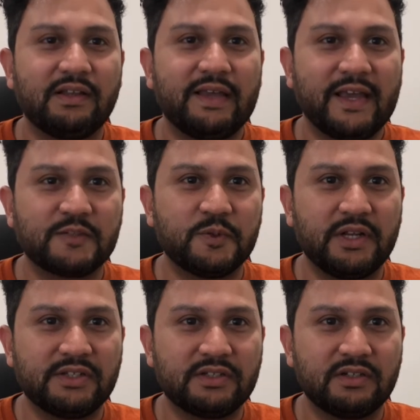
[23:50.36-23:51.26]

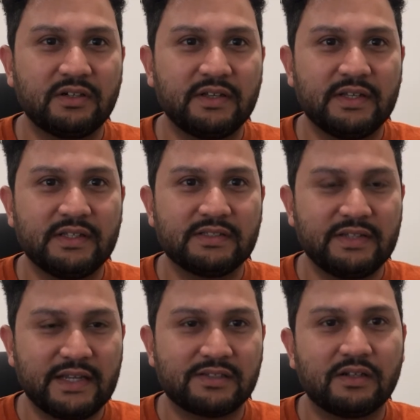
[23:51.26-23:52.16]
Exponential is
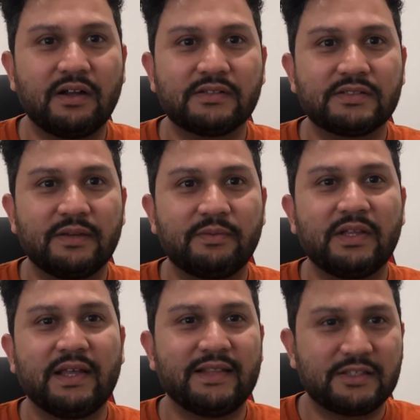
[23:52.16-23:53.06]
natural concept,
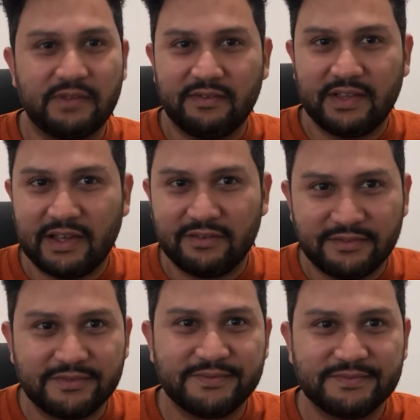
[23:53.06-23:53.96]
and that's why we have
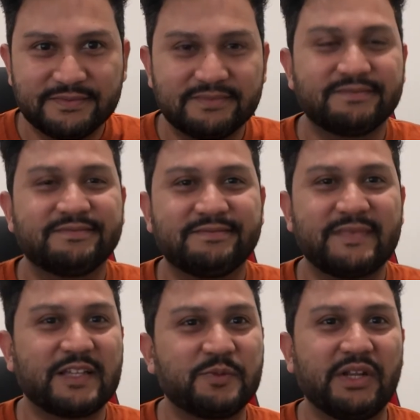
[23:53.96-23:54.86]

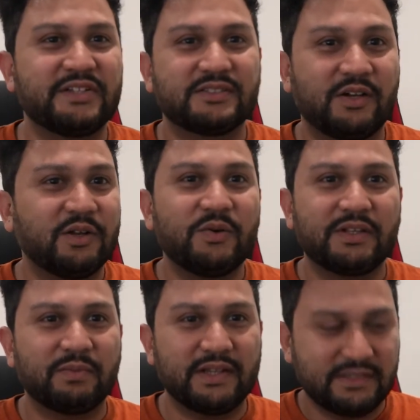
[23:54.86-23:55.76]
exponentials all over the
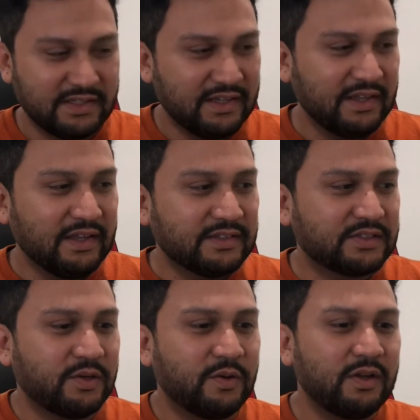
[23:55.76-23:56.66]
place.
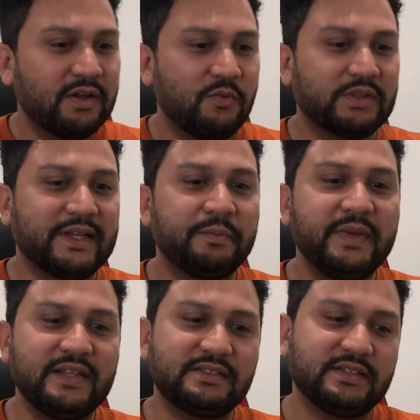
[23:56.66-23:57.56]
So what that
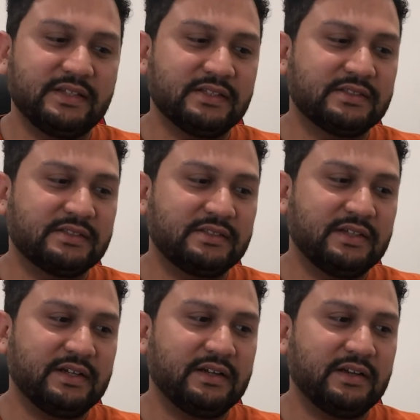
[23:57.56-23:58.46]
means is
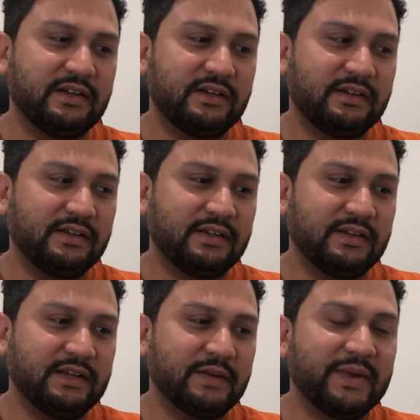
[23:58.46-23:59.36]

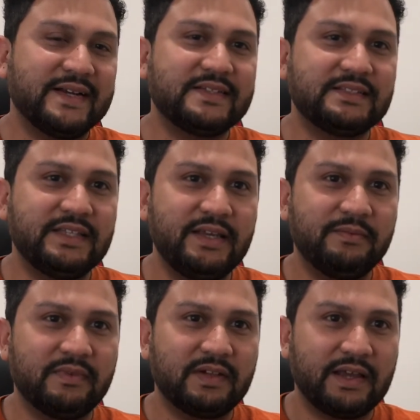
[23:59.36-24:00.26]
it might
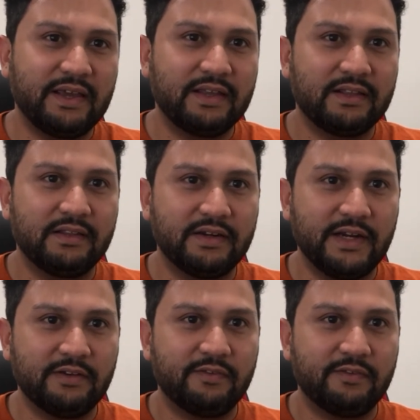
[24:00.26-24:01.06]
seem like the rate of